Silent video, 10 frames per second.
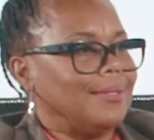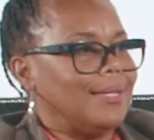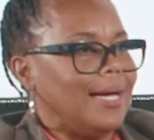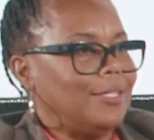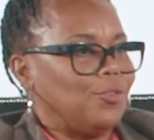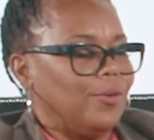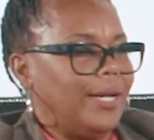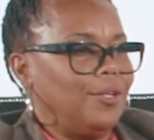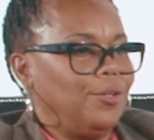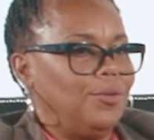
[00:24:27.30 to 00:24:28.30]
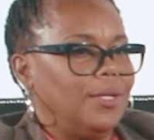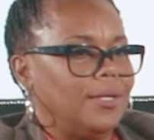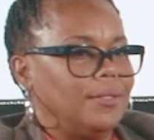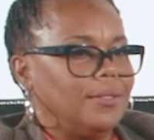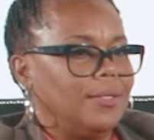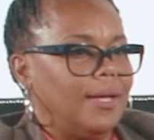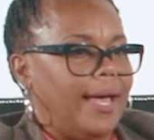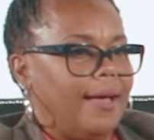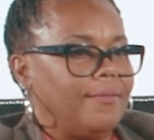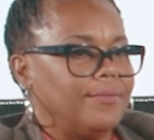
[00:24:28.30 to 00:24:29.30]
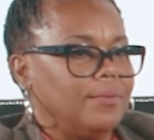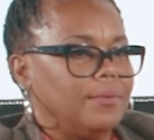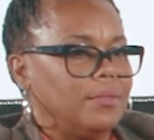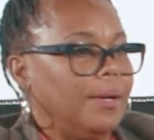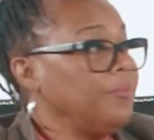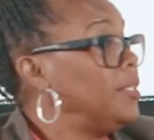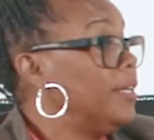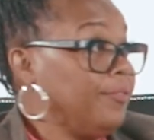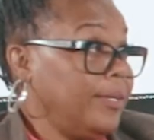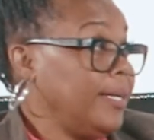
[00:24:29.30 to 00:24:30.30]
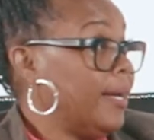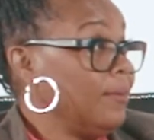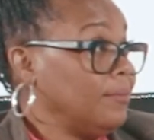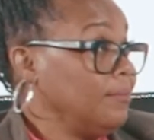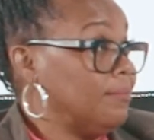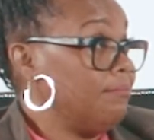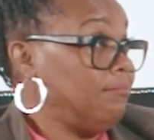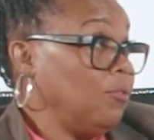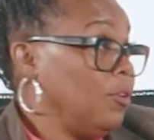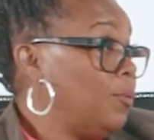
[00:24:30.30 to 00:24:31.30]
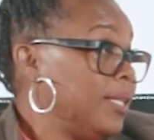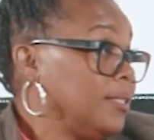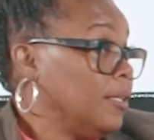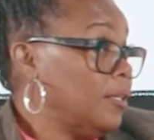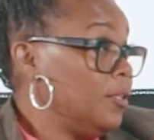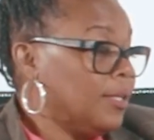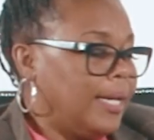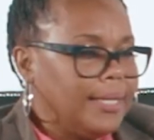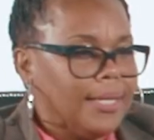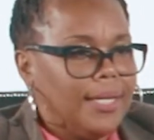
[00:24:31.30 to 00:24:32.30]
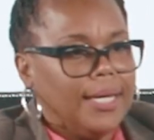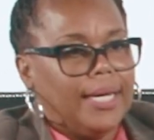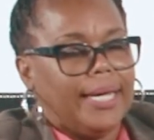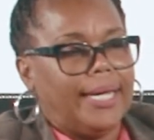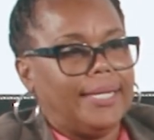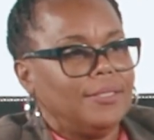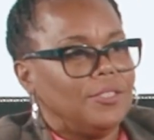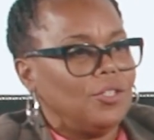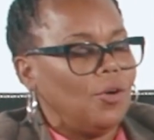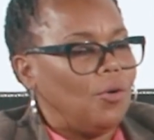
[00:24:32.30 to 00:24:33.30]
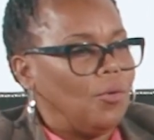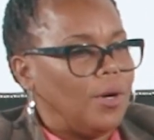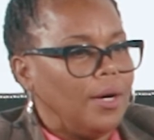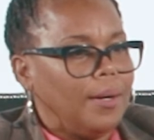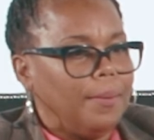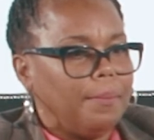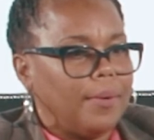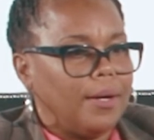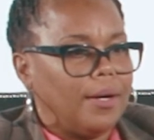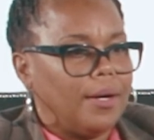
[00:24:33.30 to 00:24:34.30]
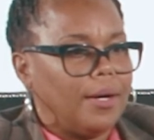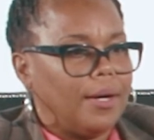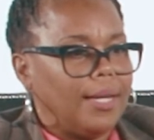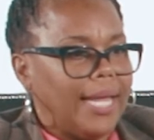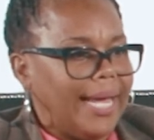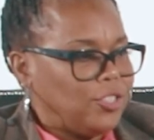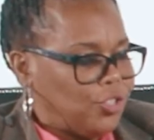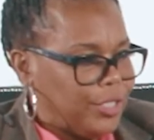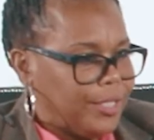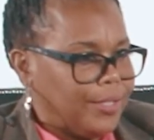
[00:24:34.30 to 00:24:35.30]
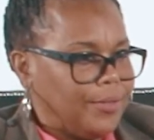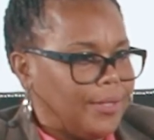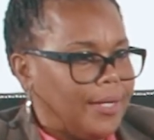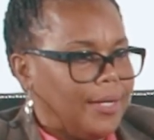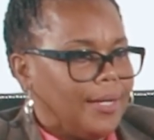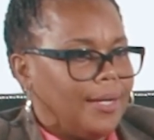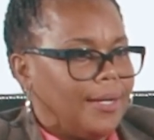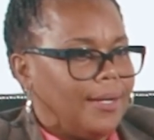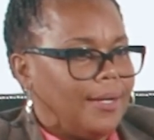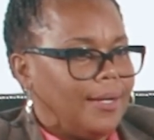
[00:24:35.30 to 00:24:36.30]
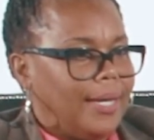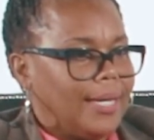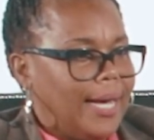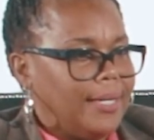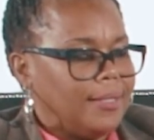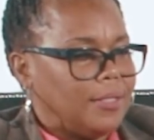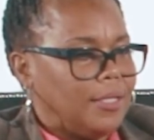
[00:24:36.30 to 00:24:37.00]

God has created you to to have something different now. Don't know what that's going to look like. And so um, last year, uh, and God is